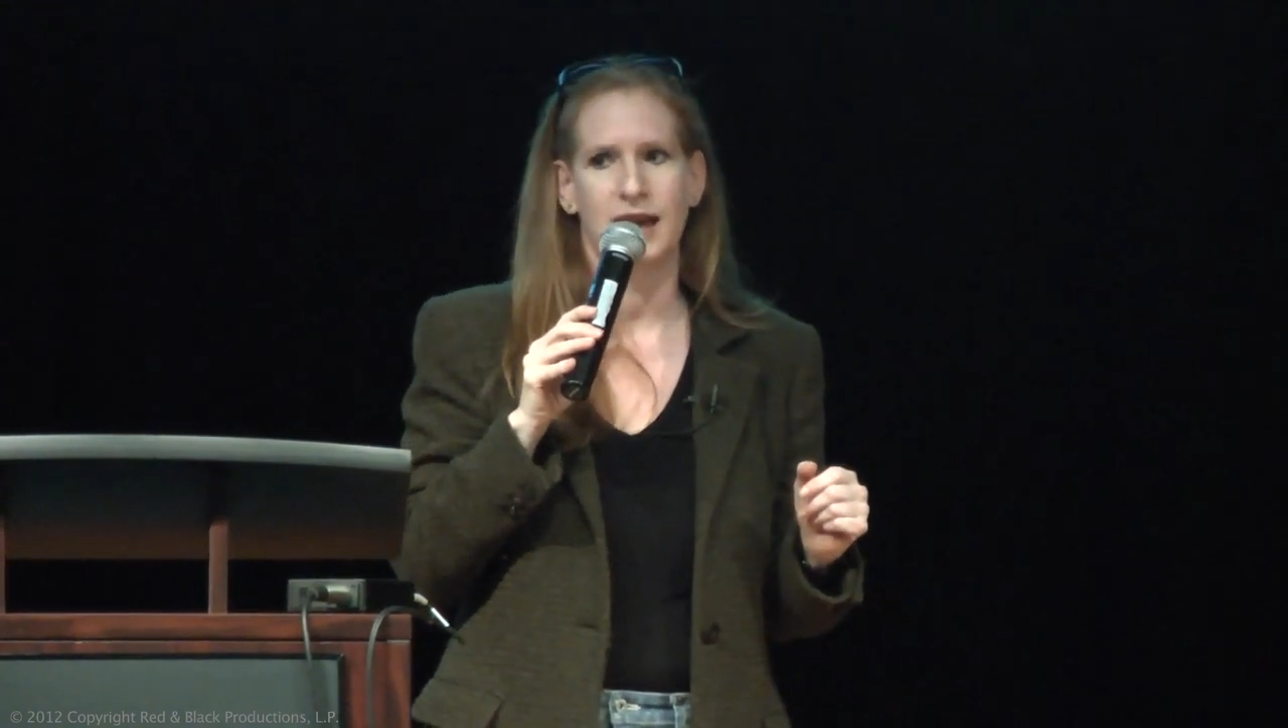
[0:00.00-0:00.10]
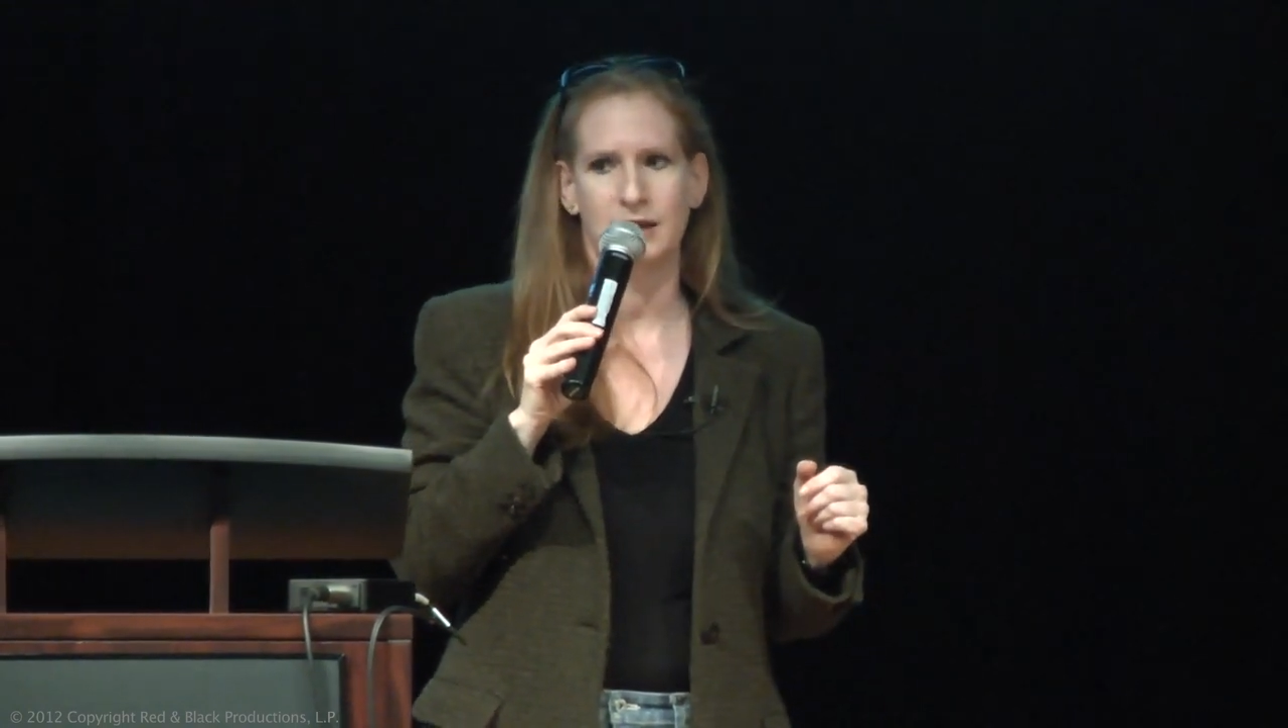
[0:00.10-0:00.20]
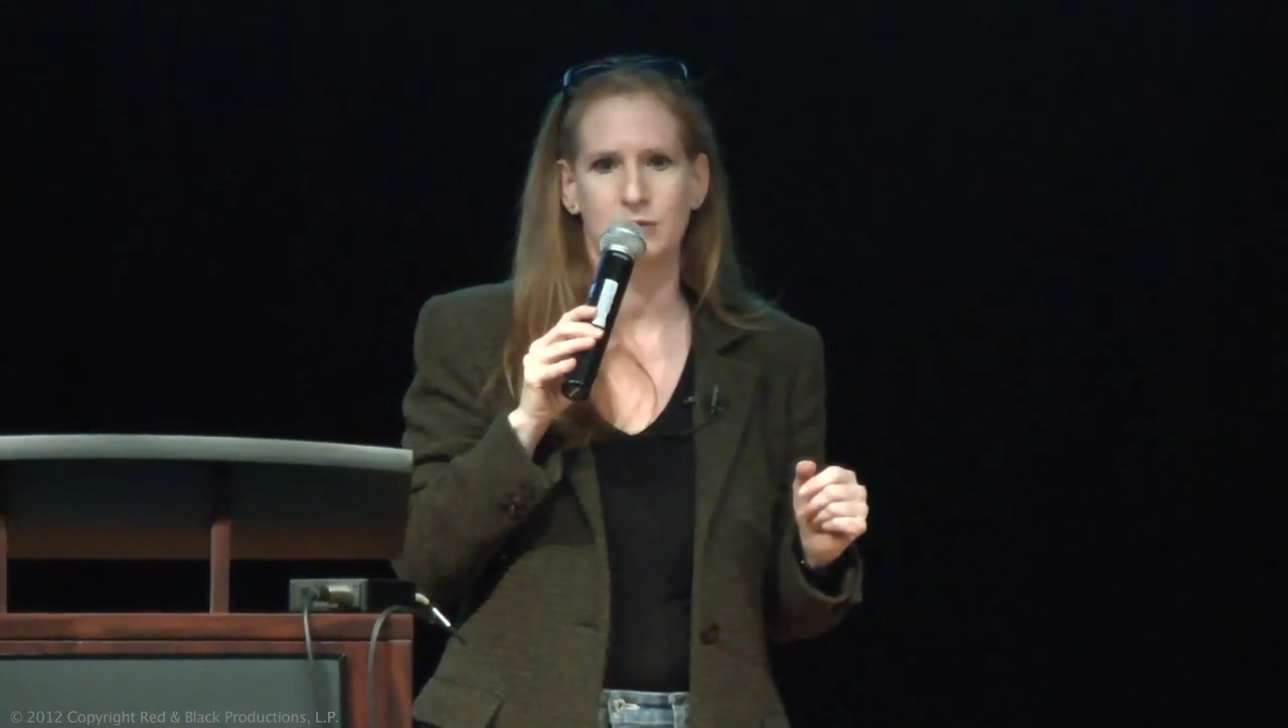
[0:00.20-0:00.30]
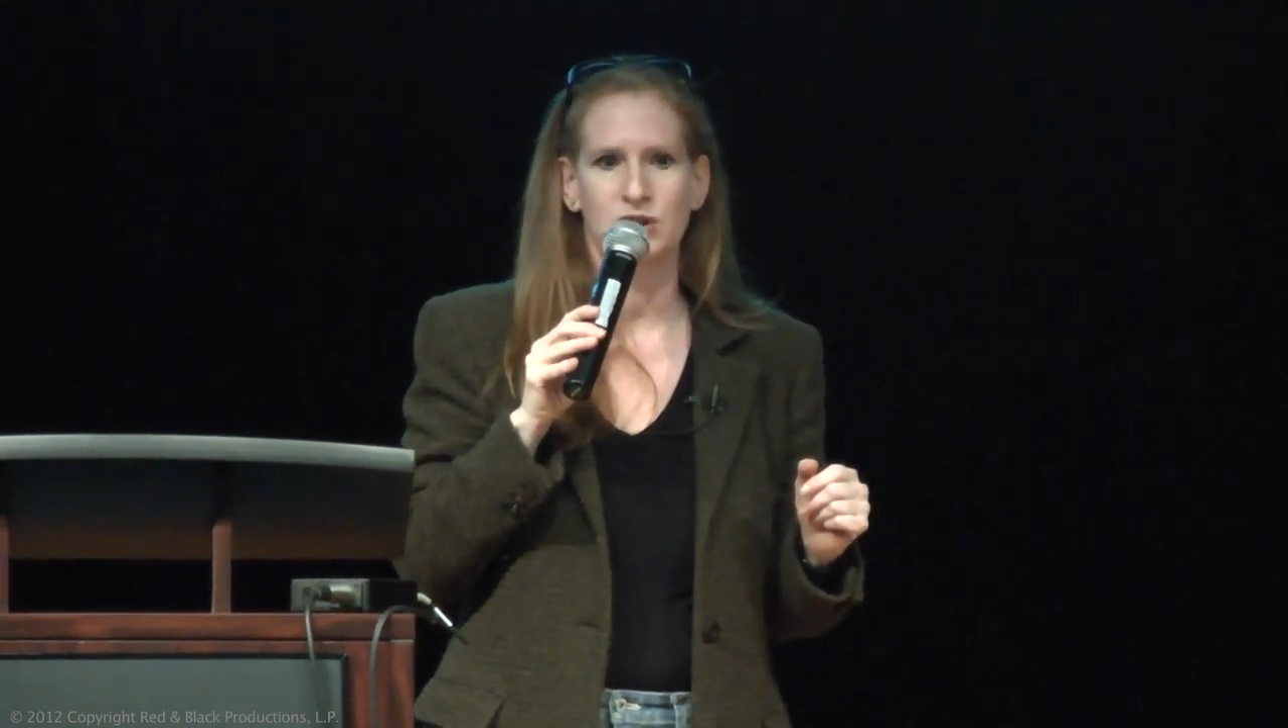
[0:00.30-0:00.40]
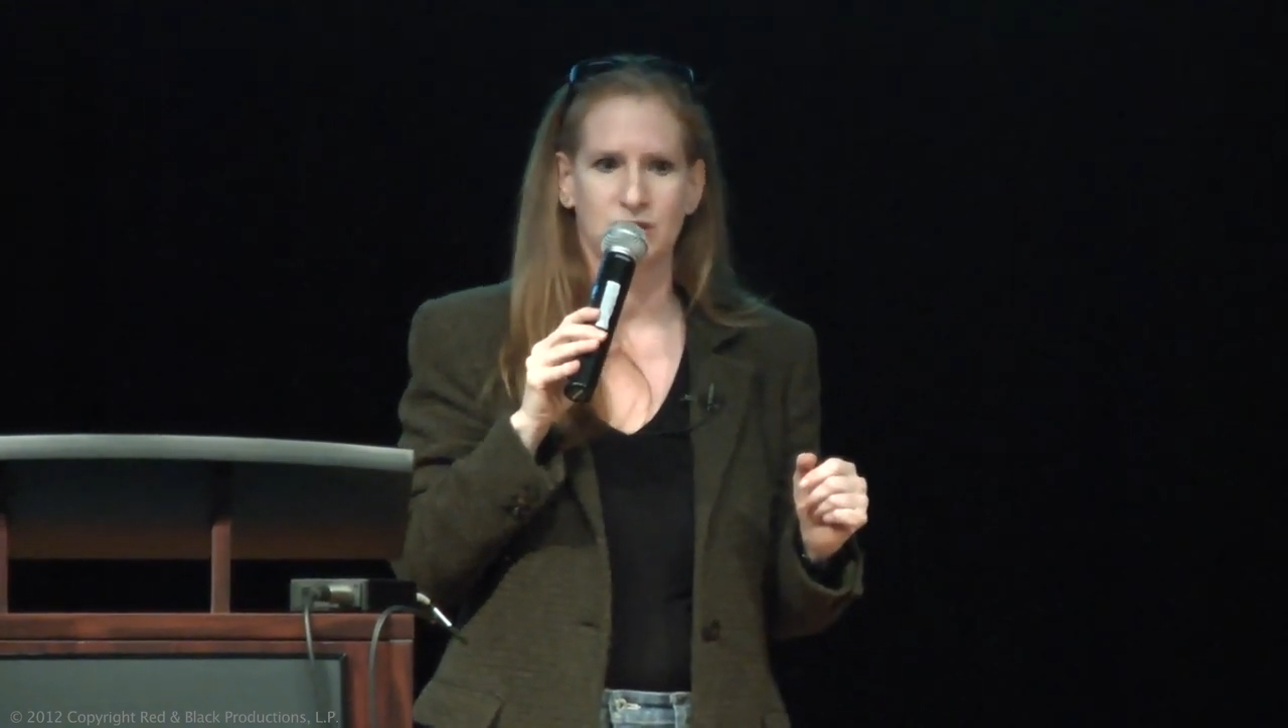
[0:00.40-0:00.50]

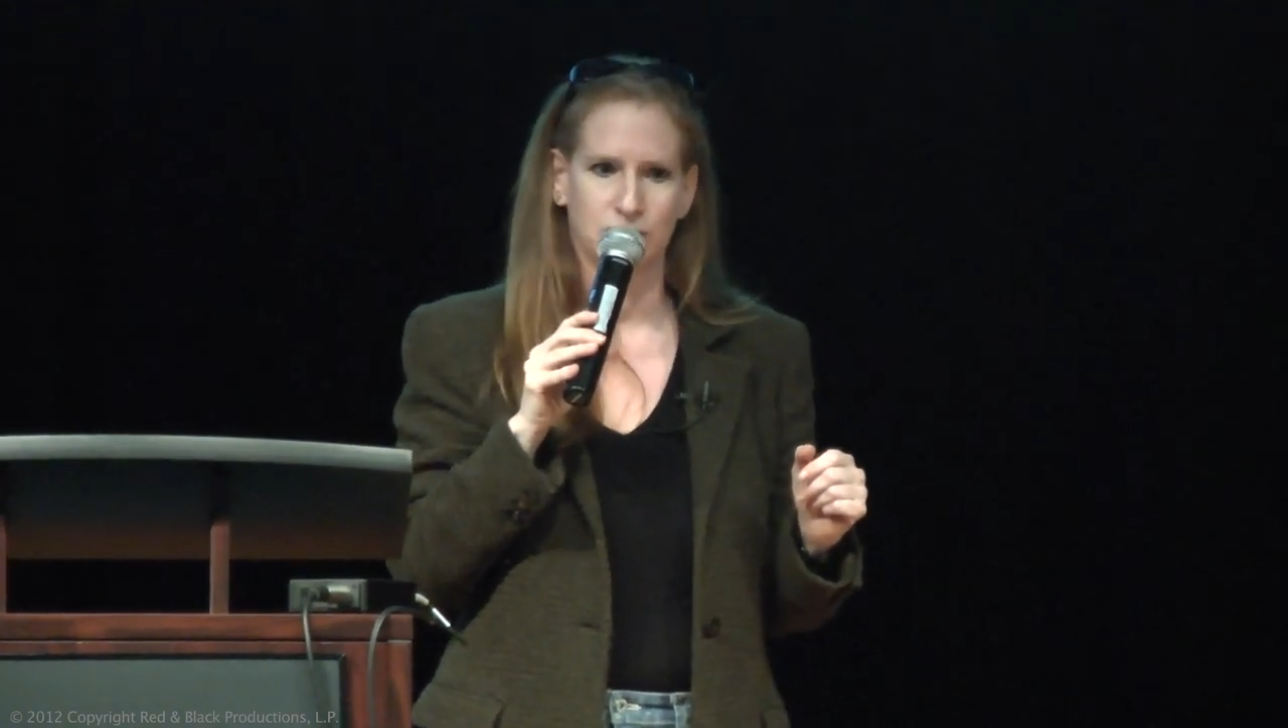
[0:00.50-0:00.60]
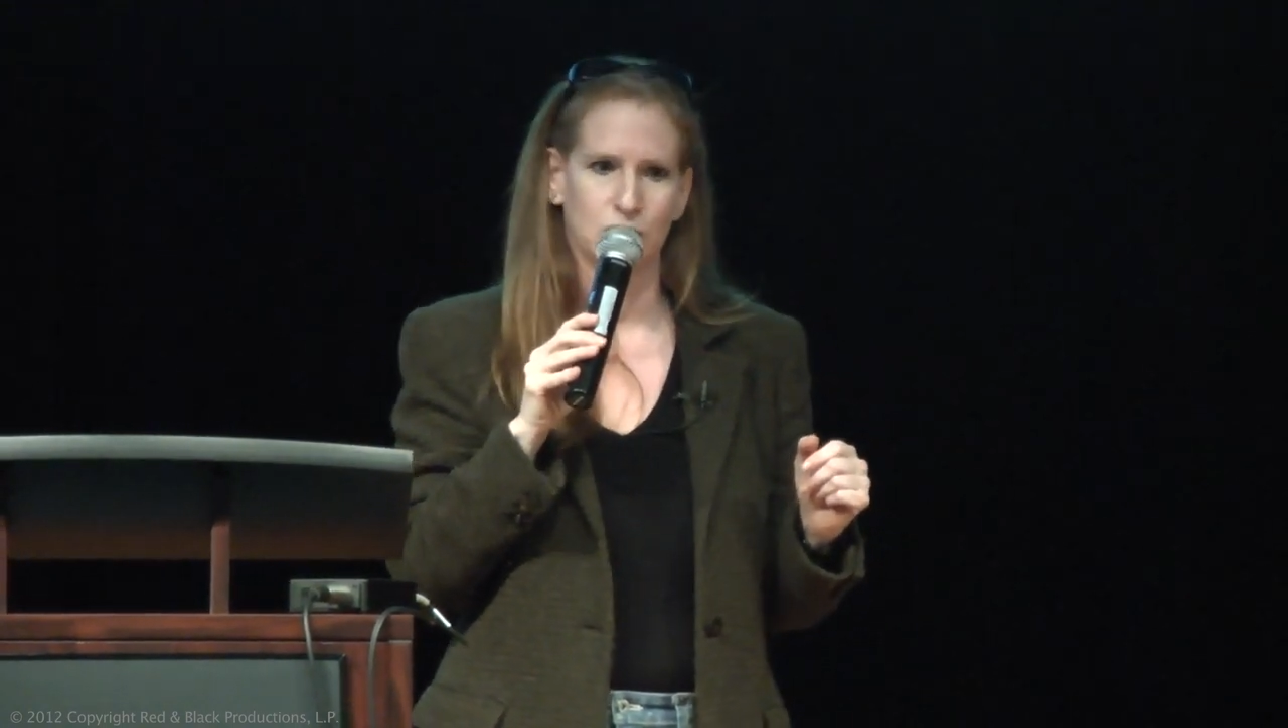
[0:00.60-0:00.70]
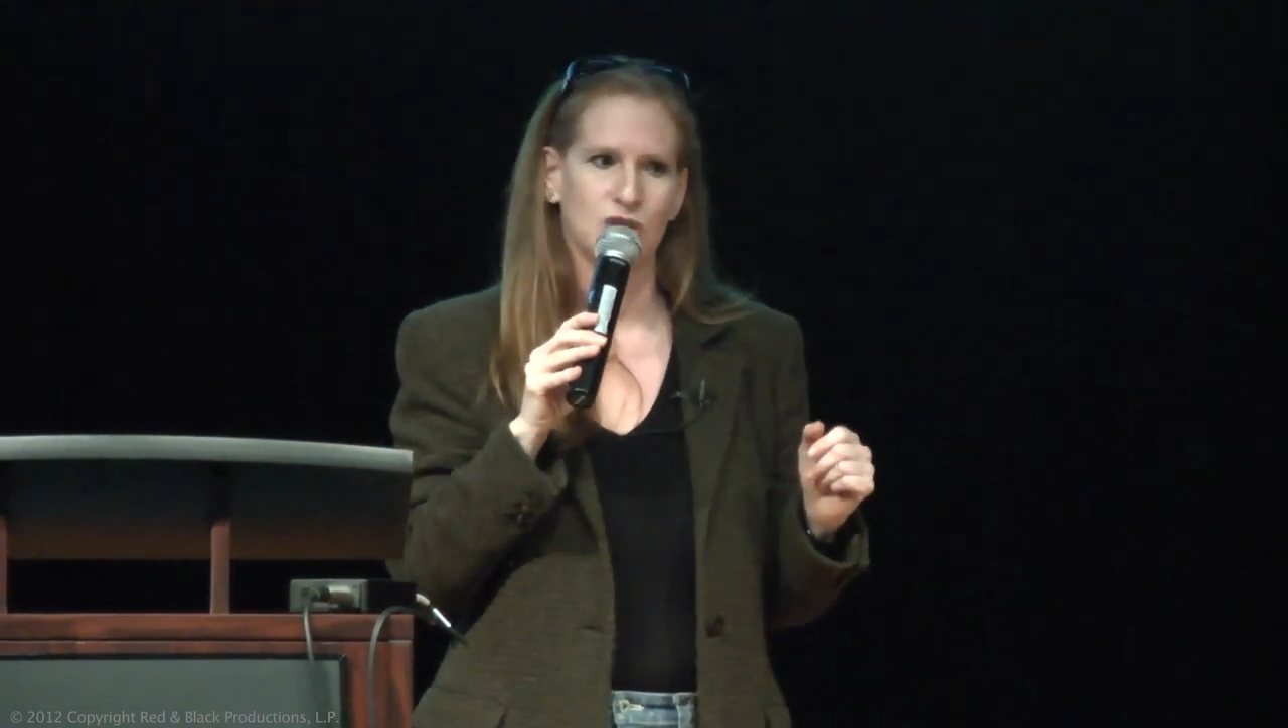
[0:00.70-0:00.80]
animals have